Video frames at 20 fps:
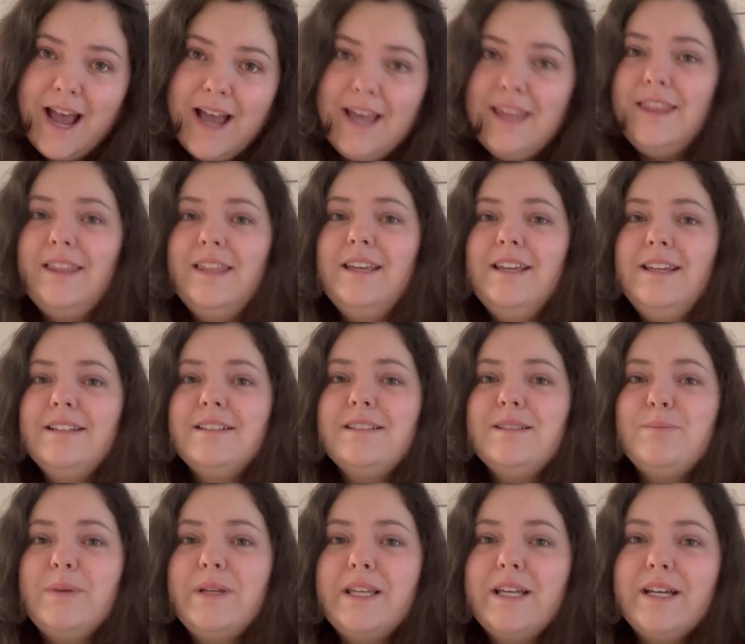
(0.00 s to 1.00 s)
I think it's
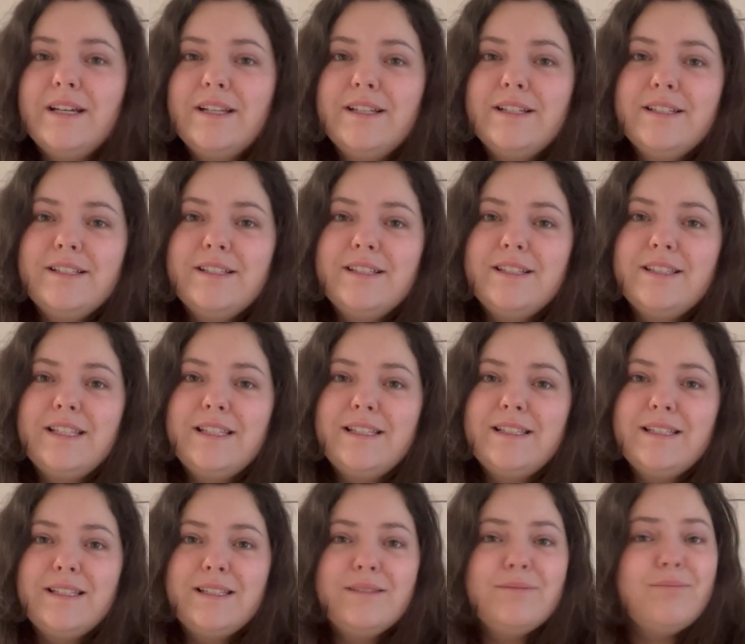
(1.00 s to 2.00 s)
because
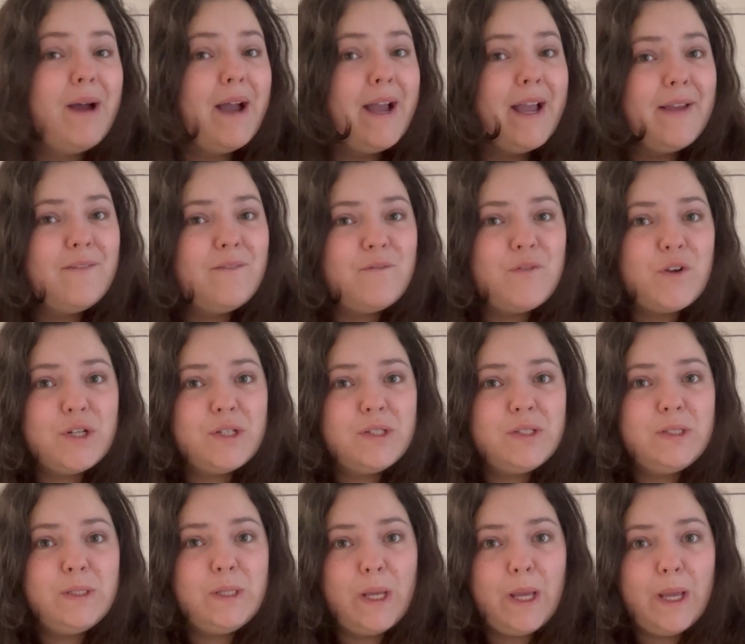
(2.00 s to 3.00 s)
this is my
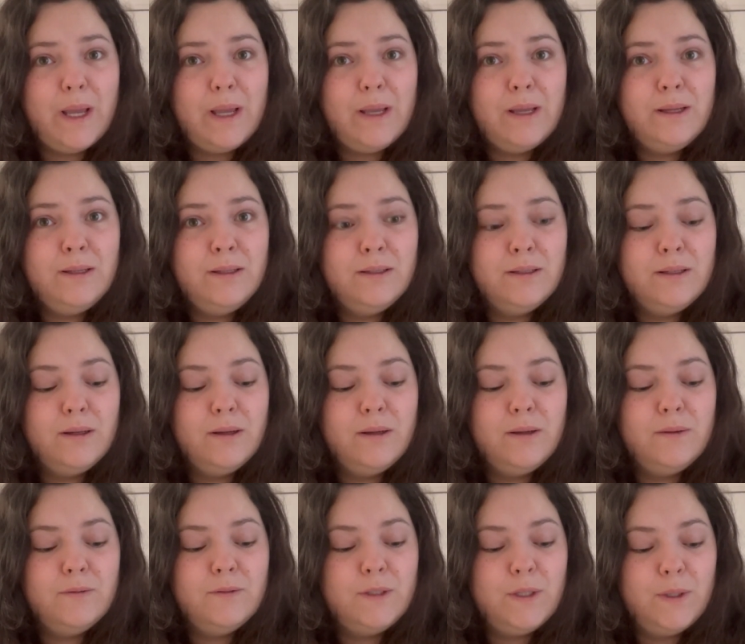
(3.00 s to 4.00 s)
first day
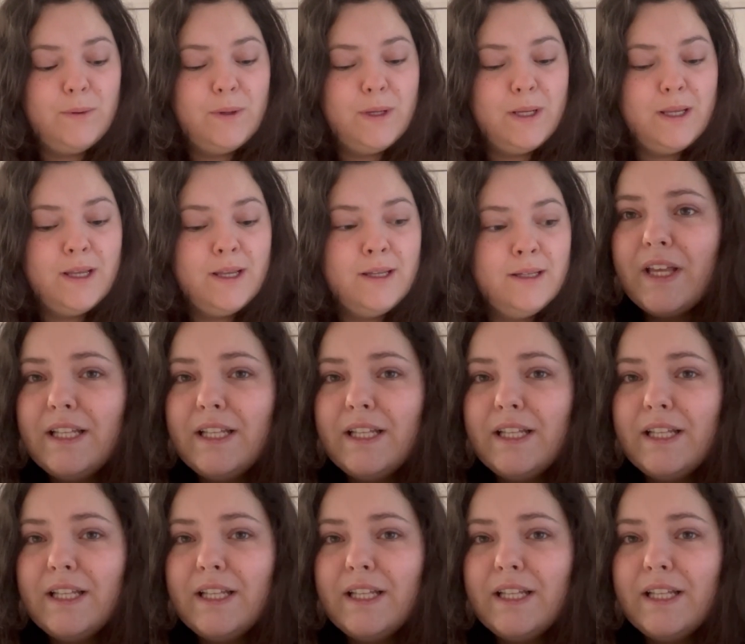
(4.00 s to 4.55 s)
of doing it.